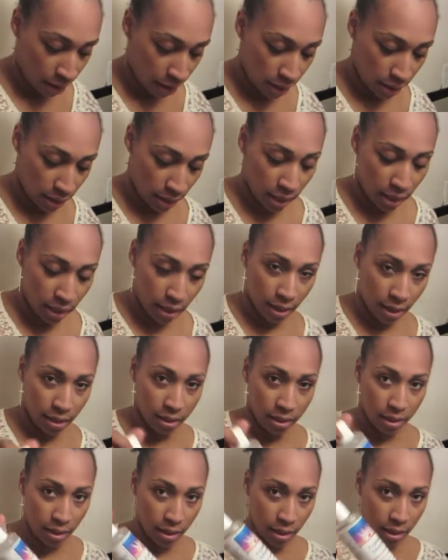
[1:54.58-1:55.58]

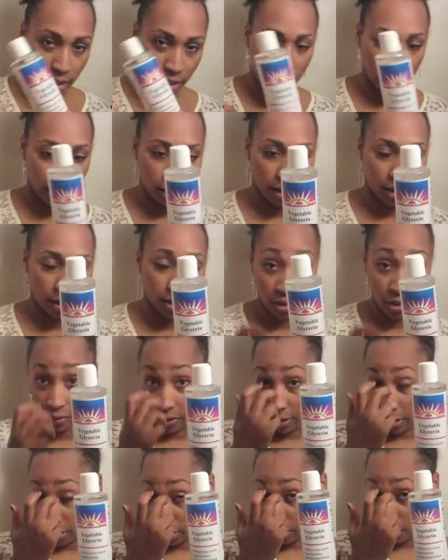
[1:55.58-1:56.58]
and
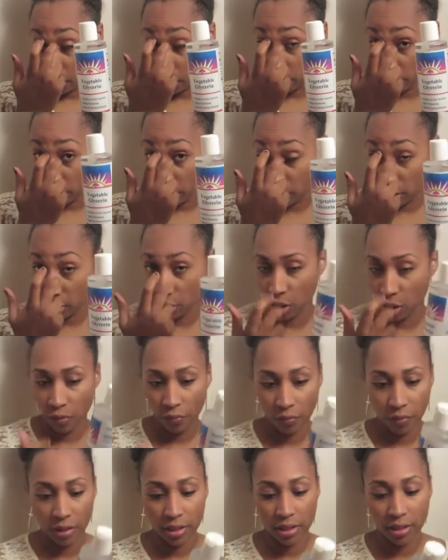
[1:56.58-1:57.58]
glycerin, which is good
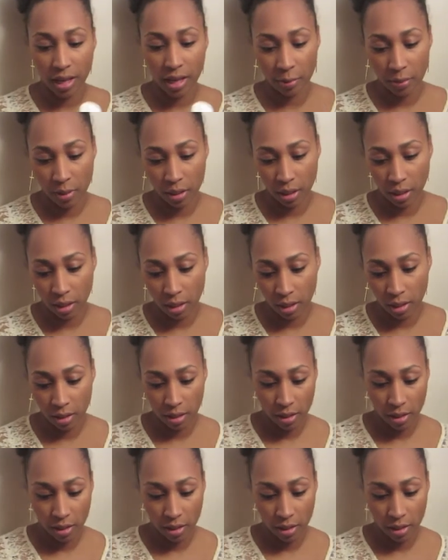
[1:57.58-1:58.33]
for this time of year,